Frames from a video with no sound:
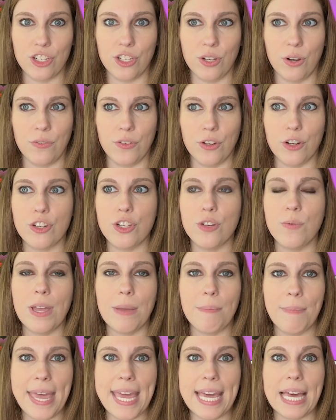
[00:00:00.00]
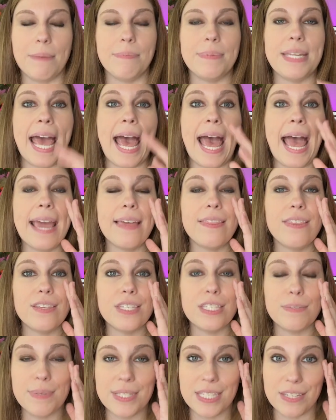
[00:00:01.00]
So if you're doing makeup, tag the
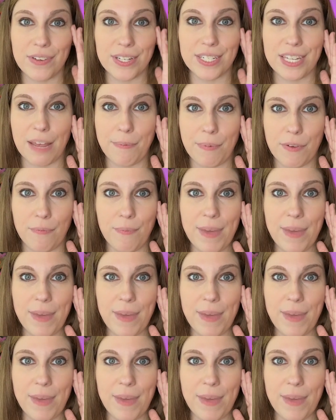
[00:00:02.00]
specific type of